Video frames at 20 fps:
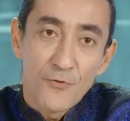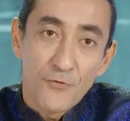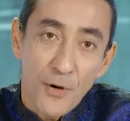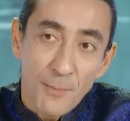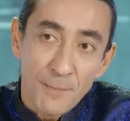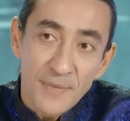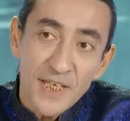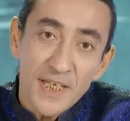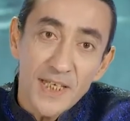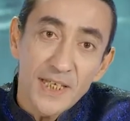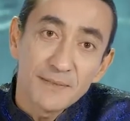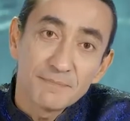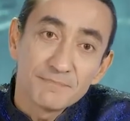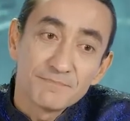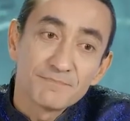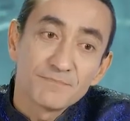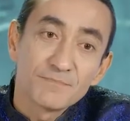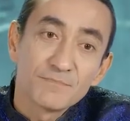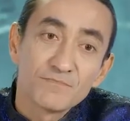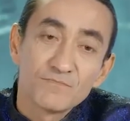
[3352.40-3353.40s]
For me
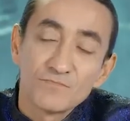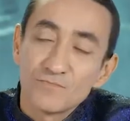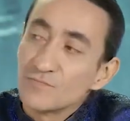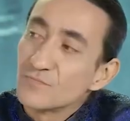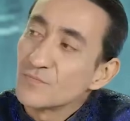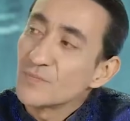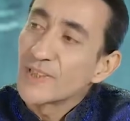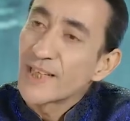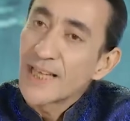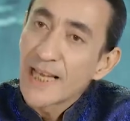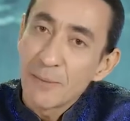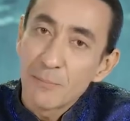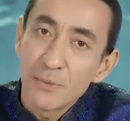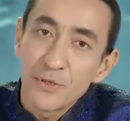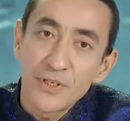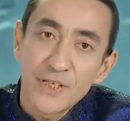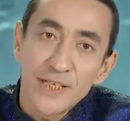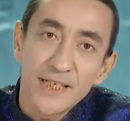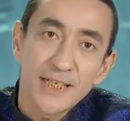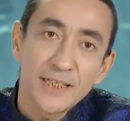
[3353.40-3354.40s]

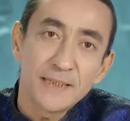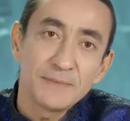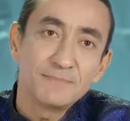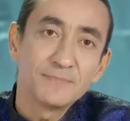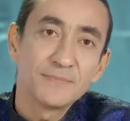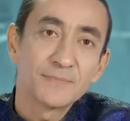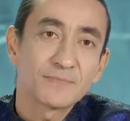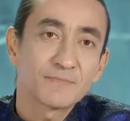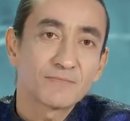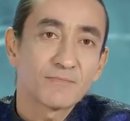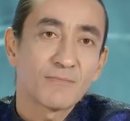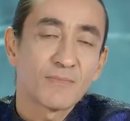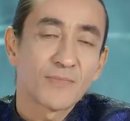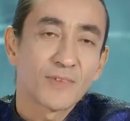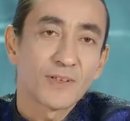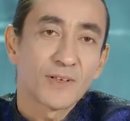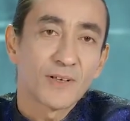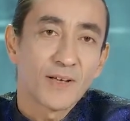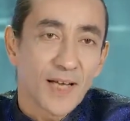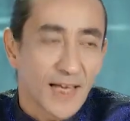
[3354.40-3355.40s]
Cambodia
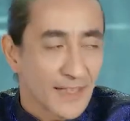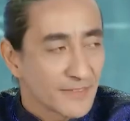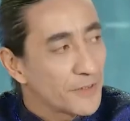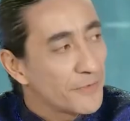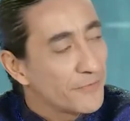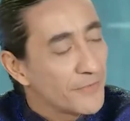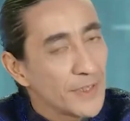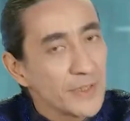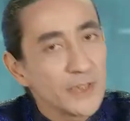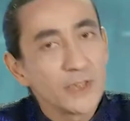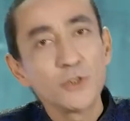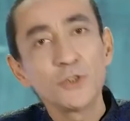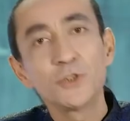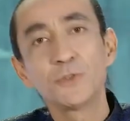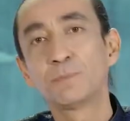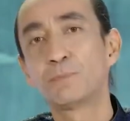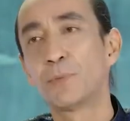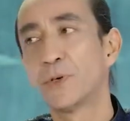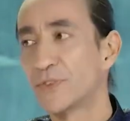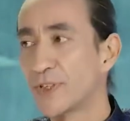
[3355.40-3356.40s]
has a very
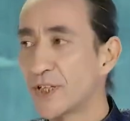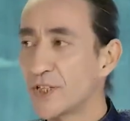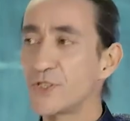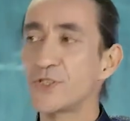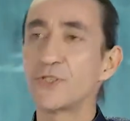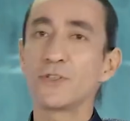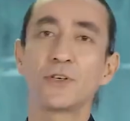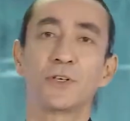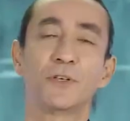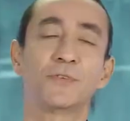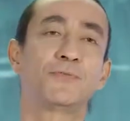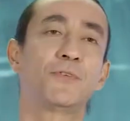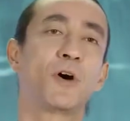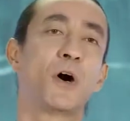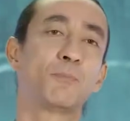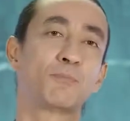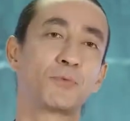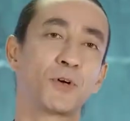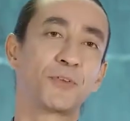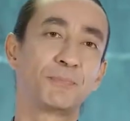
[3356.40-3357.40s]
good potential
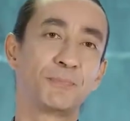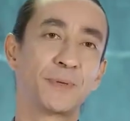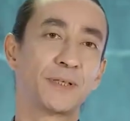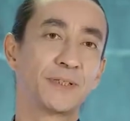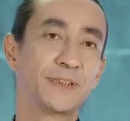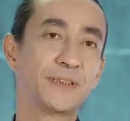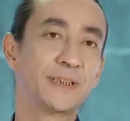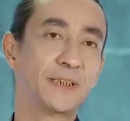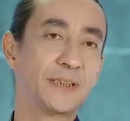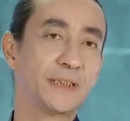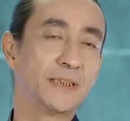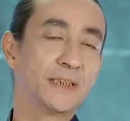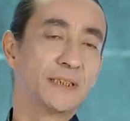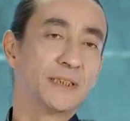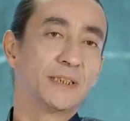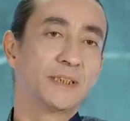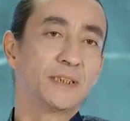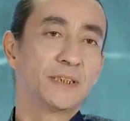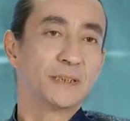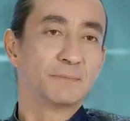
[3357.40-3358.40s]
for prosperity
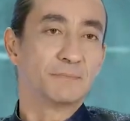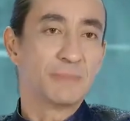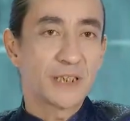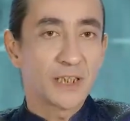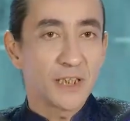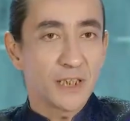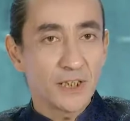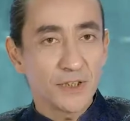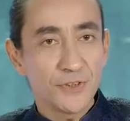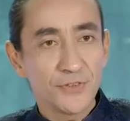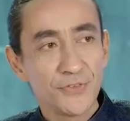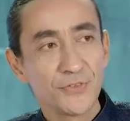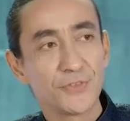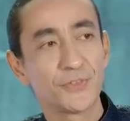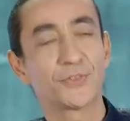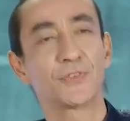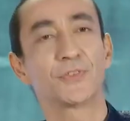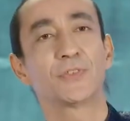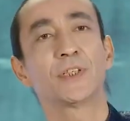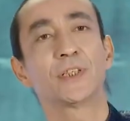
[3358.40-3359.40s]
because
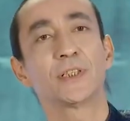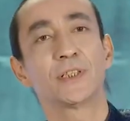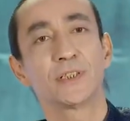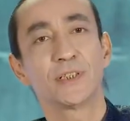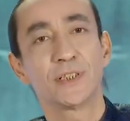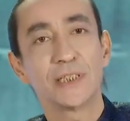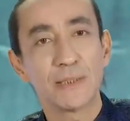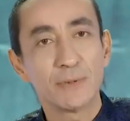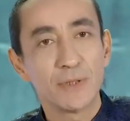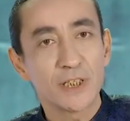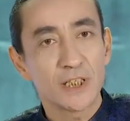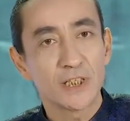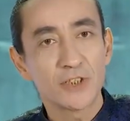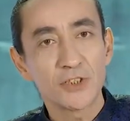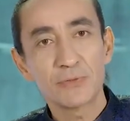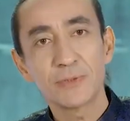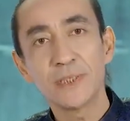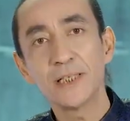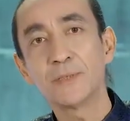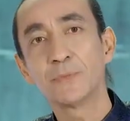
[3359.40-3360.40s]
in our
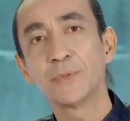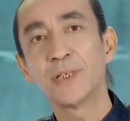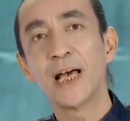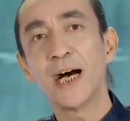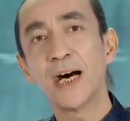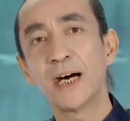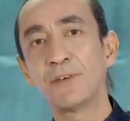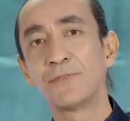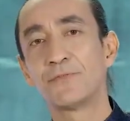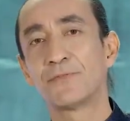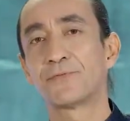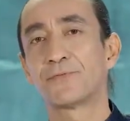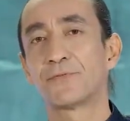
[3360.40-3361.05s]
country we have